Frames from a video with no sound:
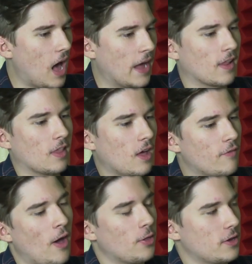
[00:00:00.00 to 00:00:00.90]
I
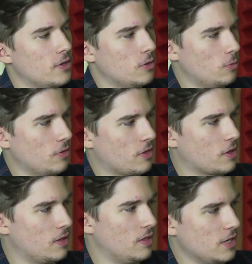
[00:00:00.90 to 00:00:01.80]
love how they
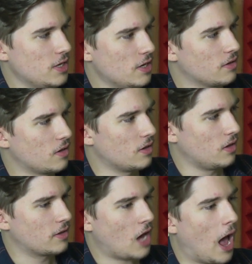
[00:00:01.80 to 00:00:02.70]
use the
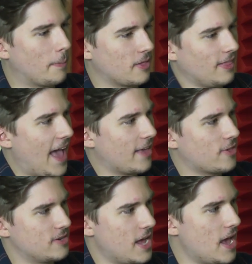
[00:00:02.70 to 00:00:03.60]
cop's
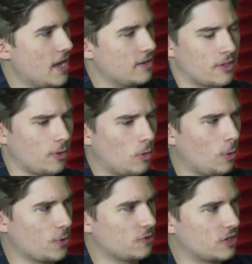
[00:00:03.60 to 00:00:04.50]
last day, so
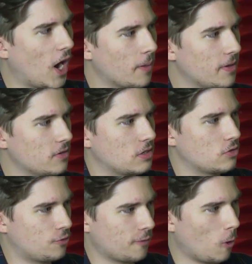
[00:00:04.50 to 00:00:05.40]
close to retirement
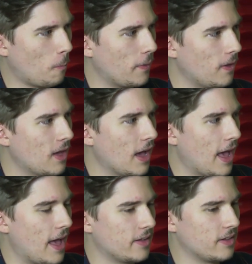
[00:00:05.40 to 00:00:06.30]
trope,
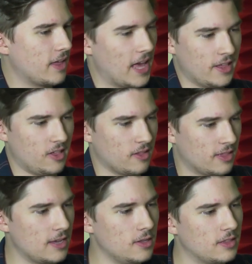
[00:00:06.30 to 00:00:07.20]
as
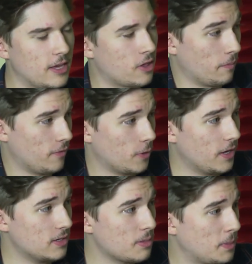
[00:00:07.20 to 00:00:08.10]
they subvert
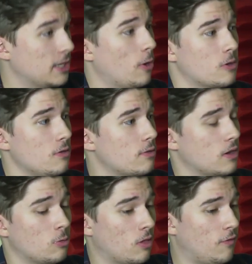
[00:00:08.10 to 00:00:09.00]
it, but they also use it to its